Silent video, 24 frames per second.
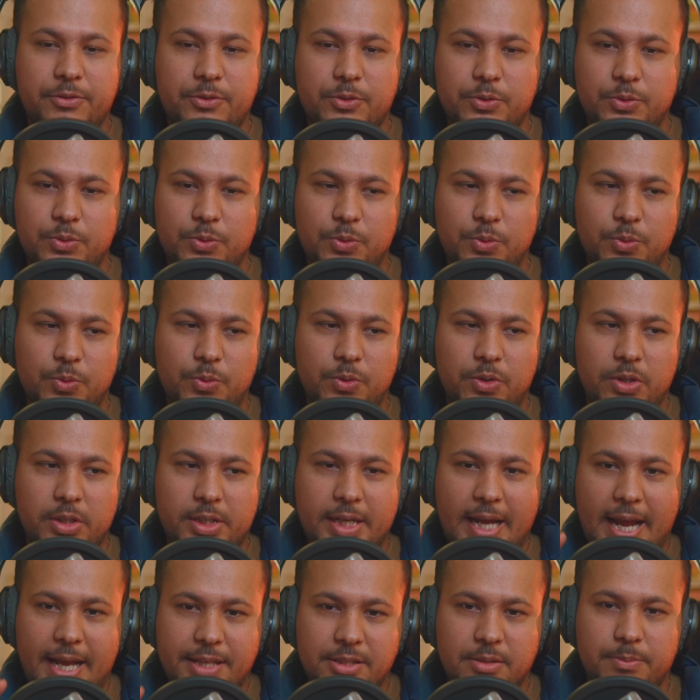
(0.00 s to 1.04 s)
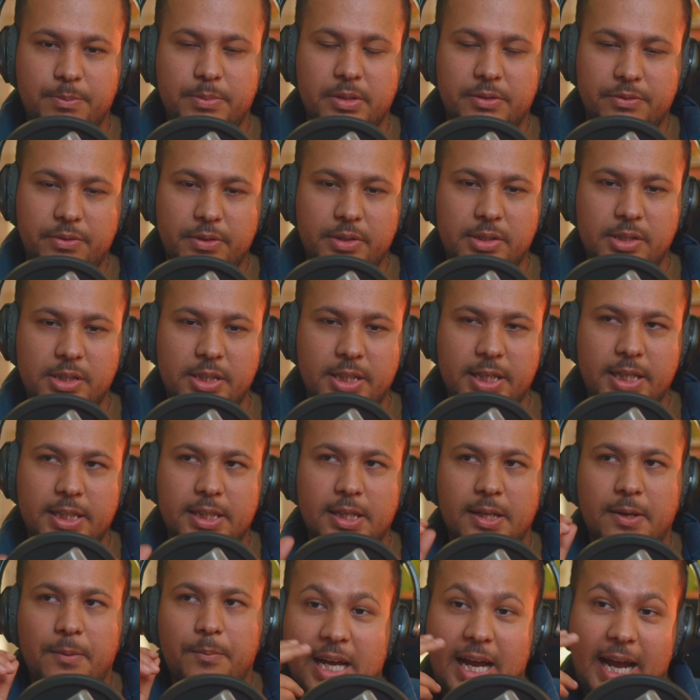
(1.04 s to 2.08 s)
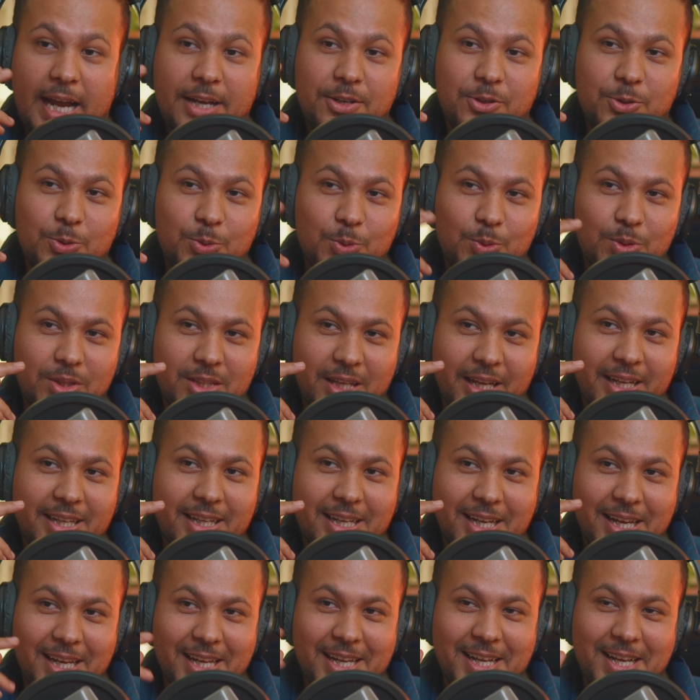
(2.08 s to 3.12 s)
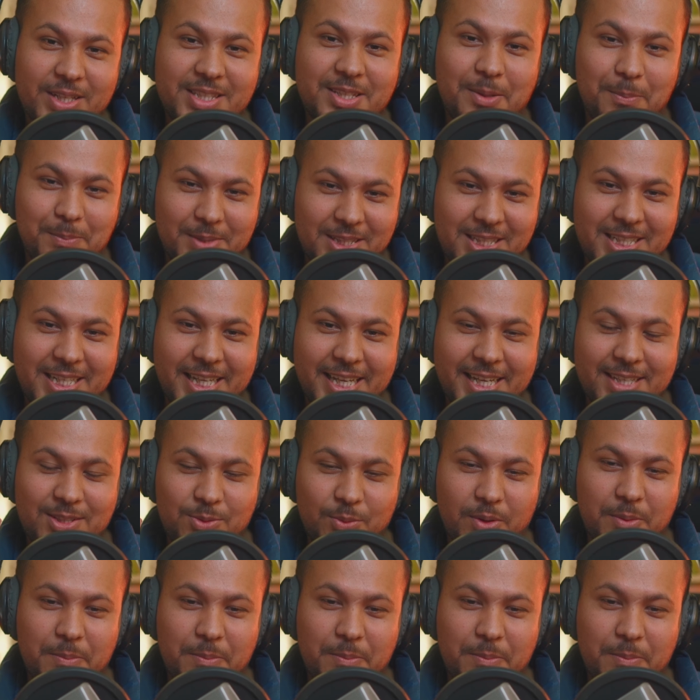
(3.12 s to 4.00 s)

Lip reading: to work as a buffer state. I do think some mistakes were